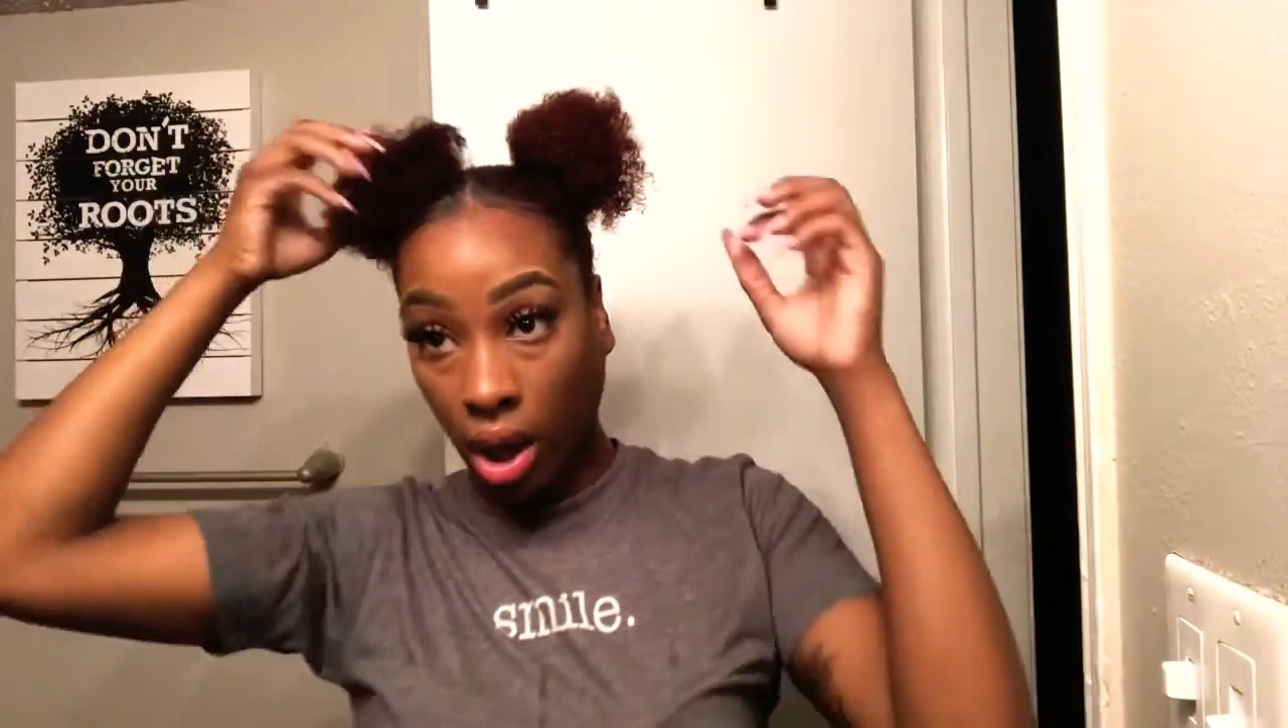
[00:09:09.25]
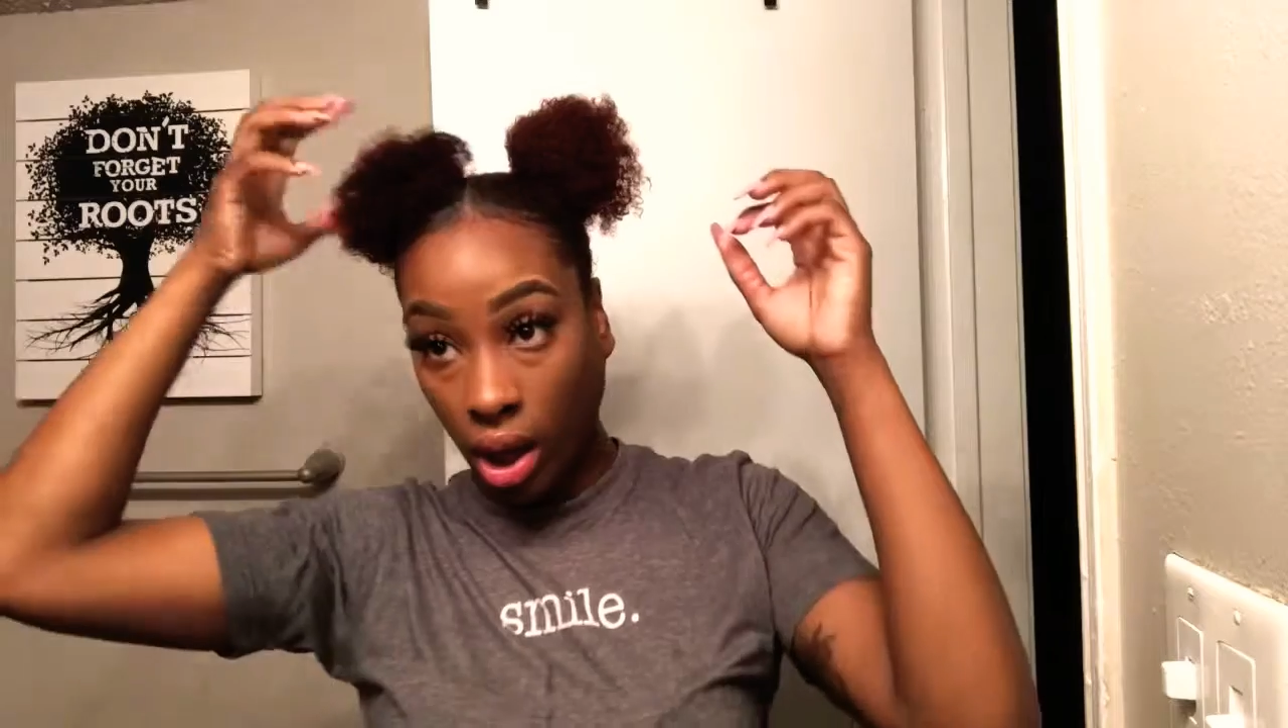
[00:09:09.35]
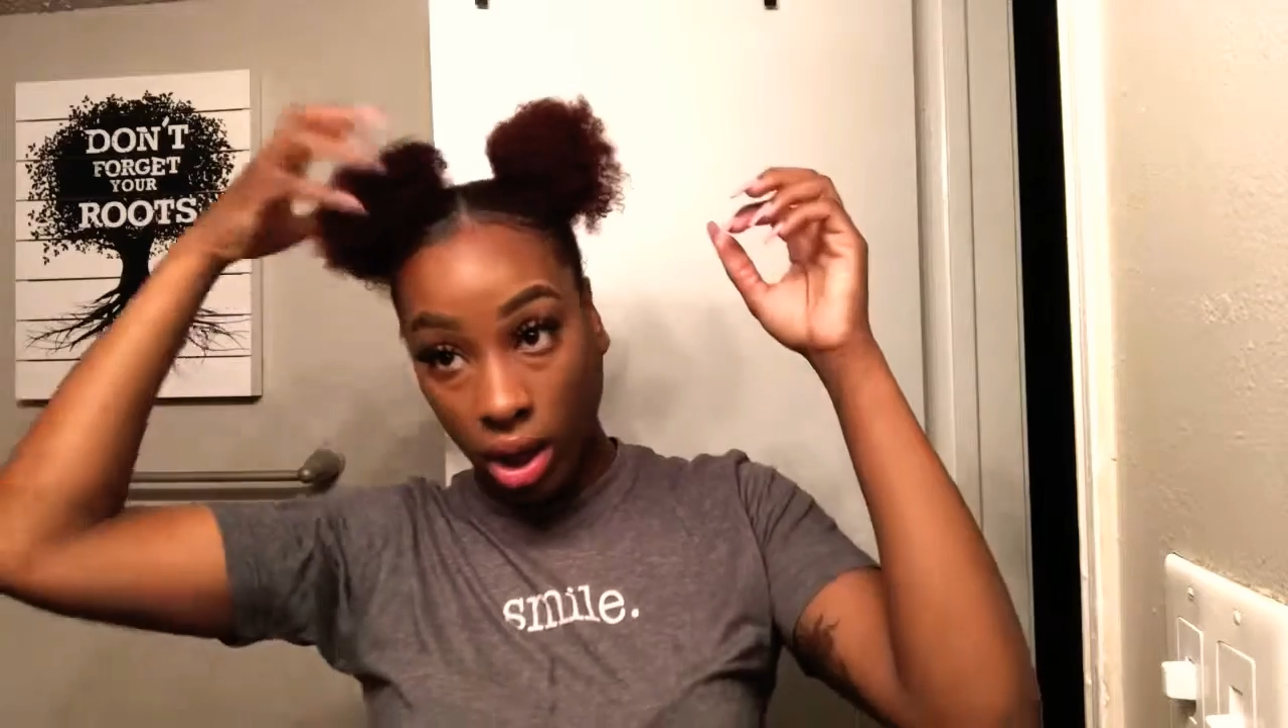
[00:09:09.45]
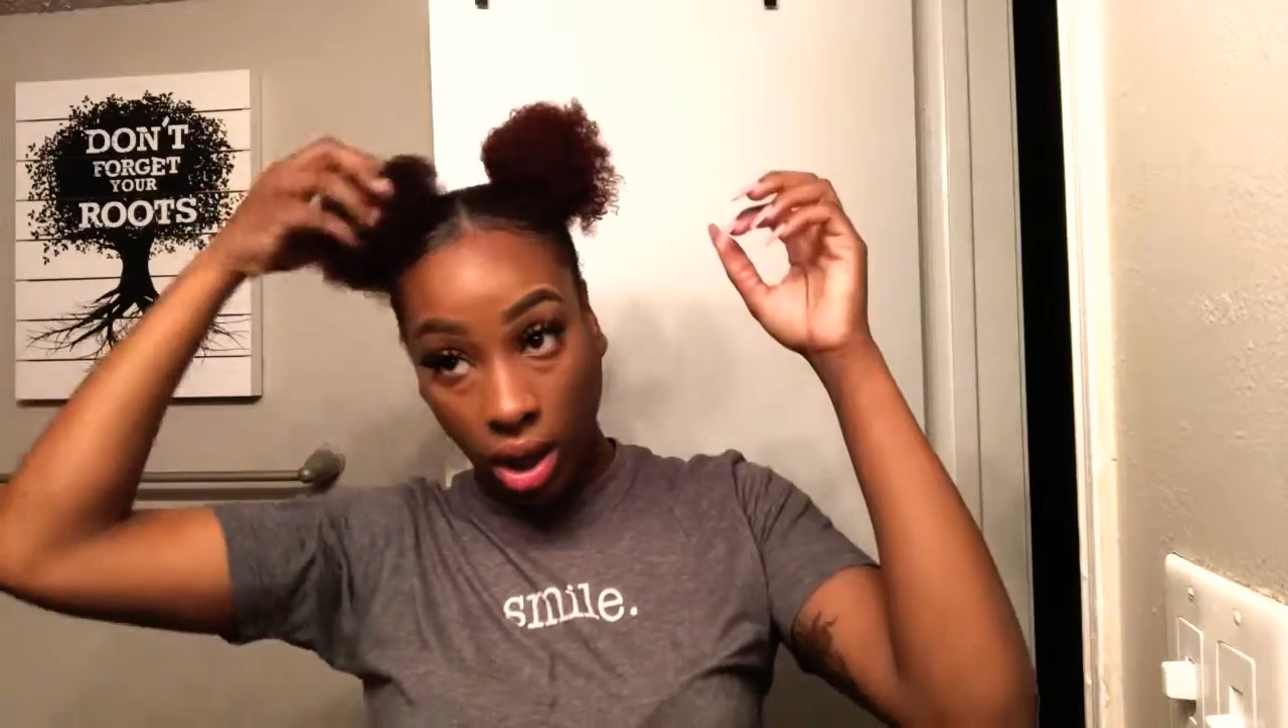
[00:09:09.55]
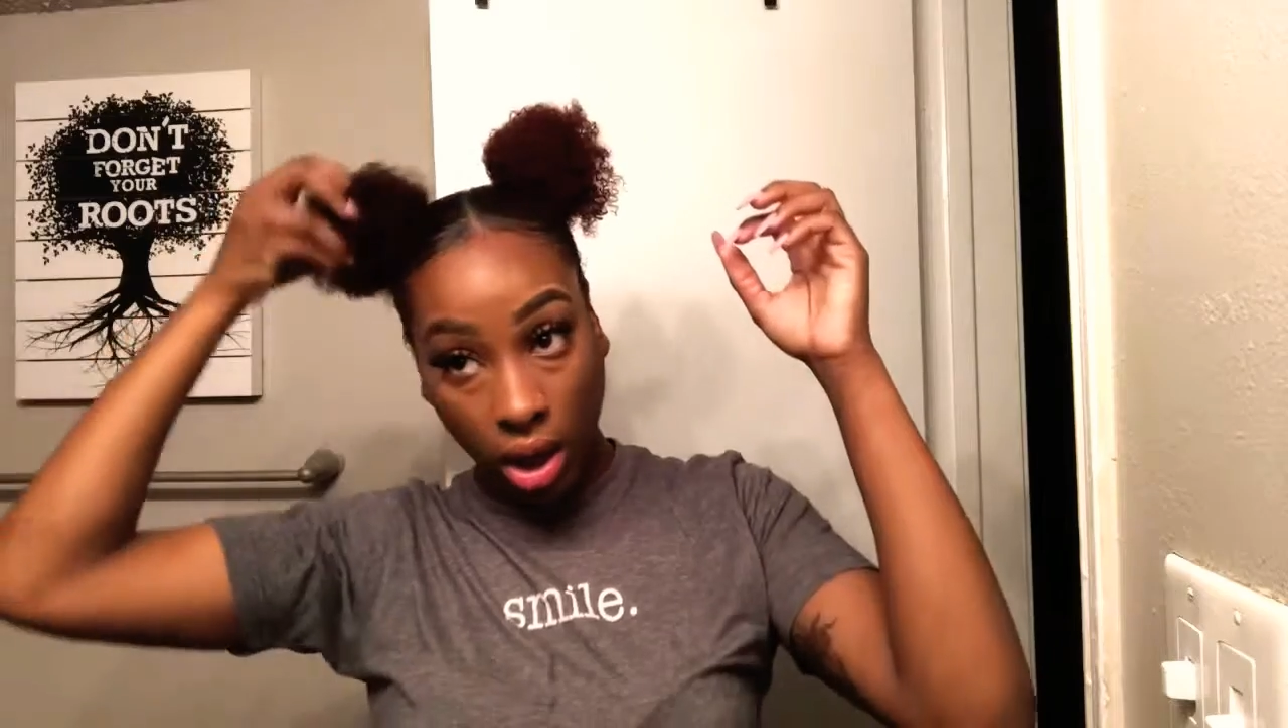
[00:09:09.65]

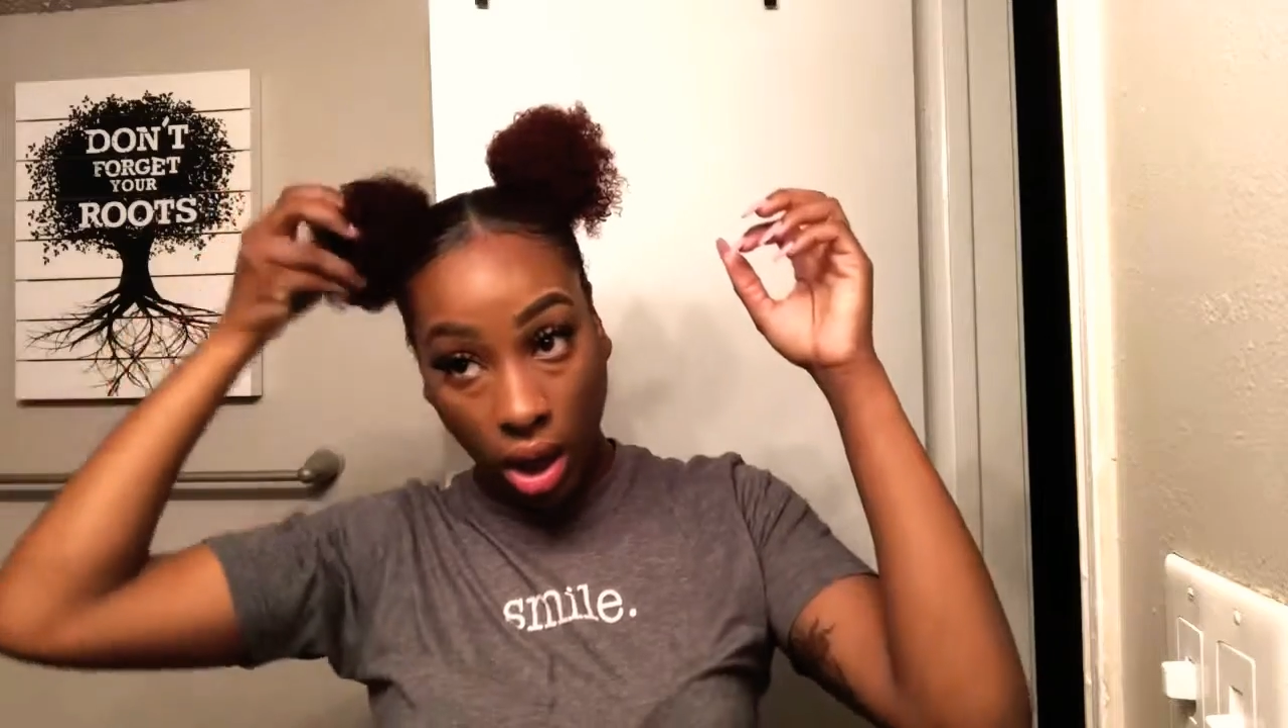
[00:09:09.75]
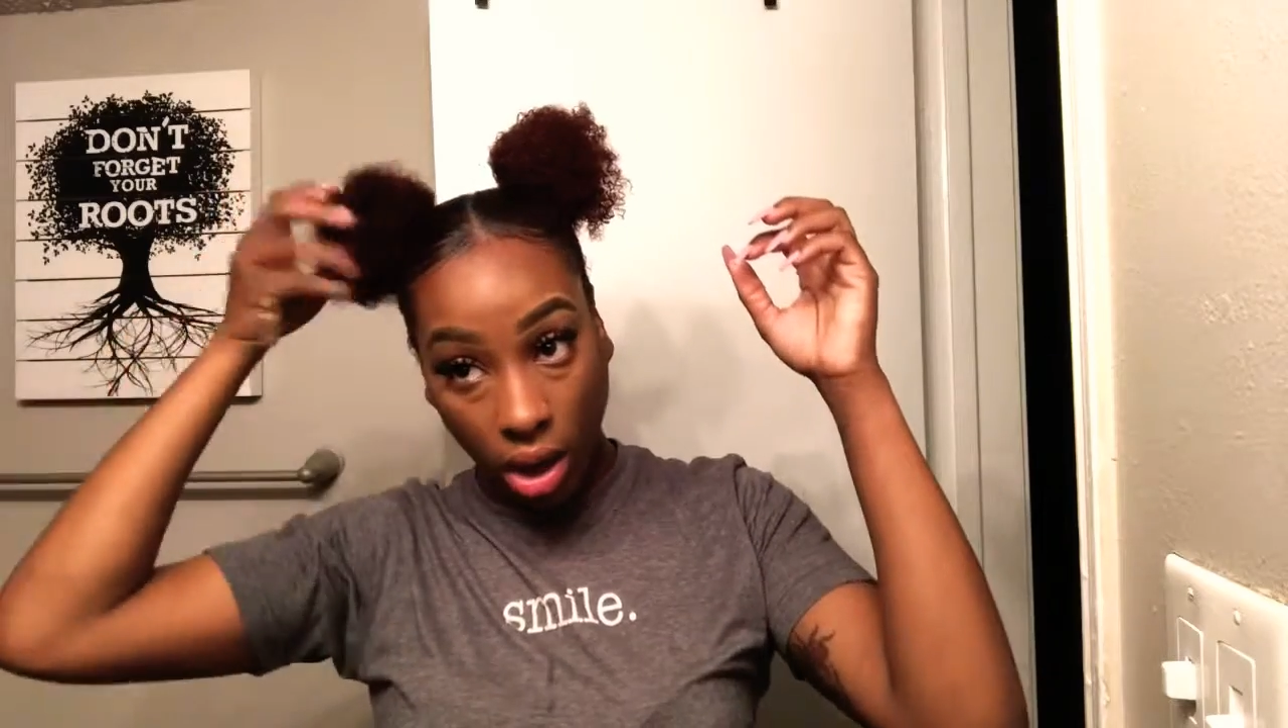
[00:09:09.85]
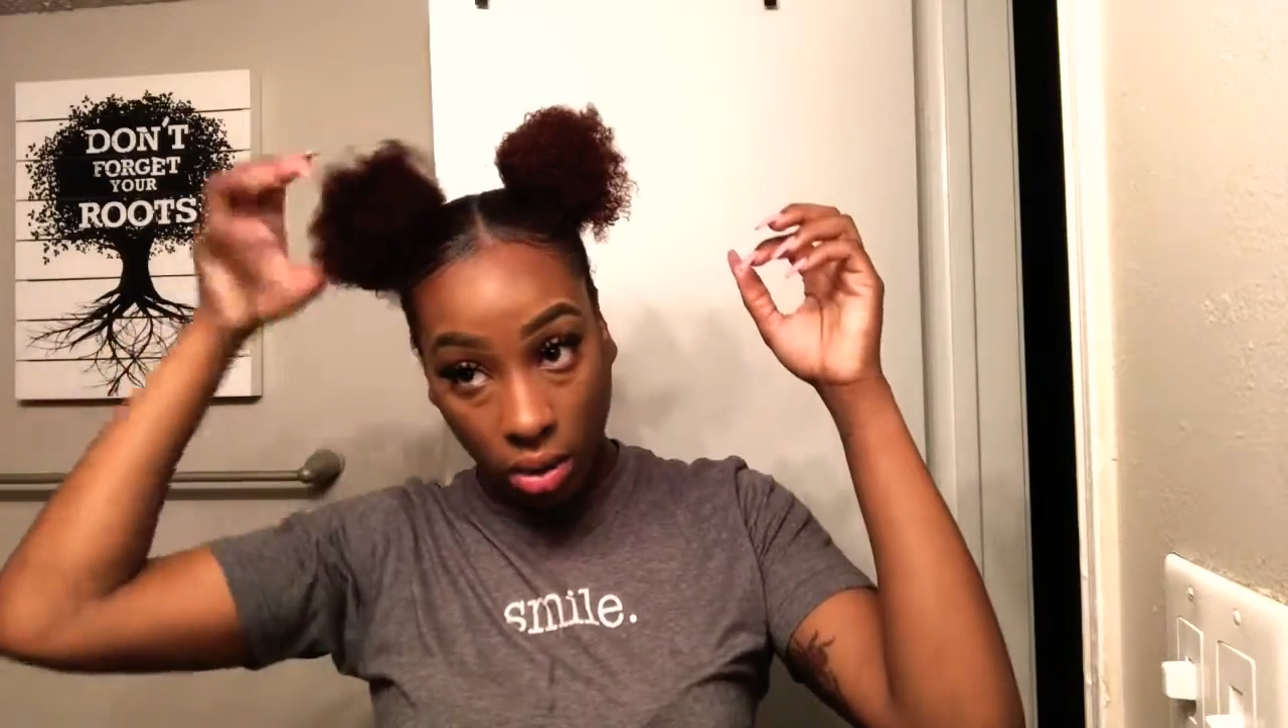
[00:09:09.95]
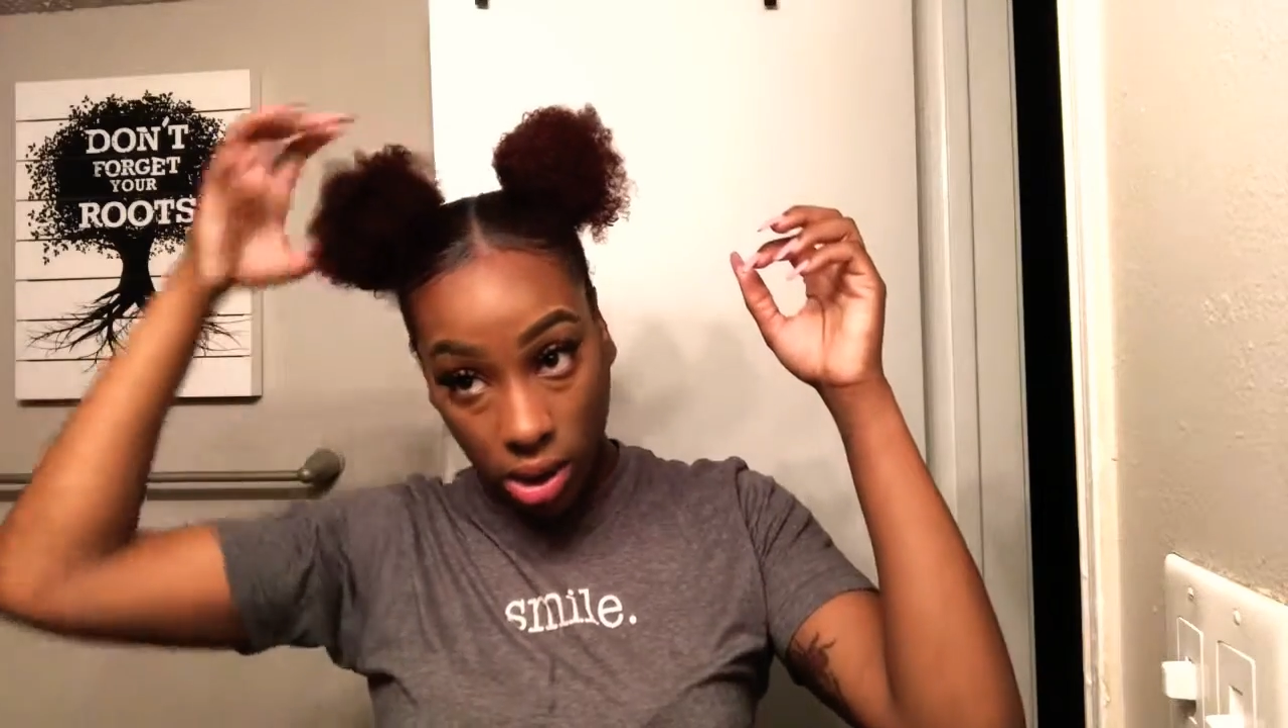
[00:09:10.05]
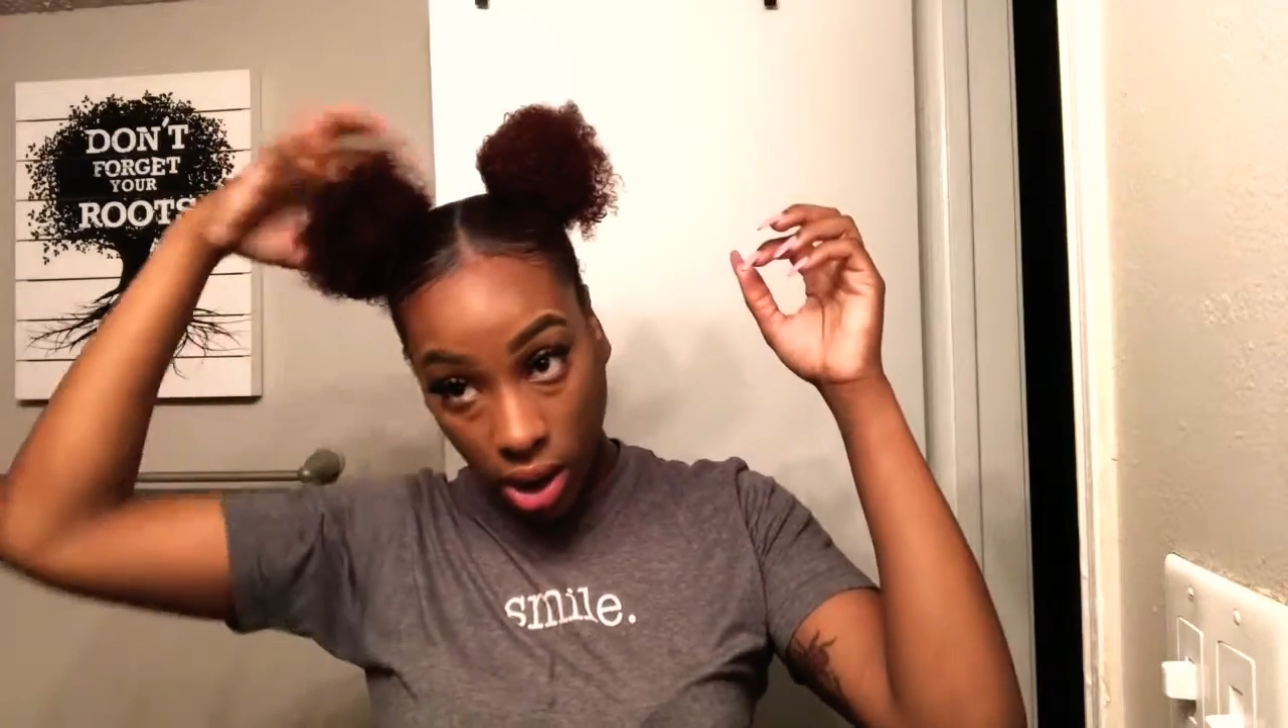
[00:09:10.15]
And they're not
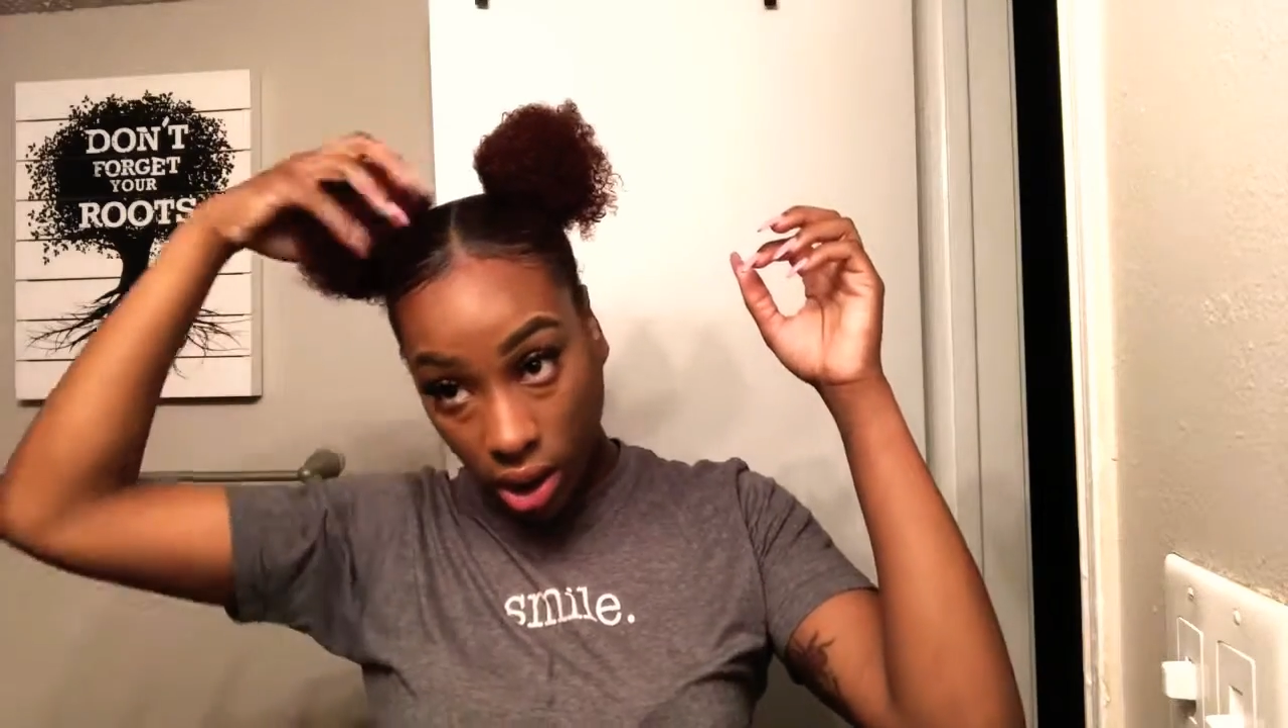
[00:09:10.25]
always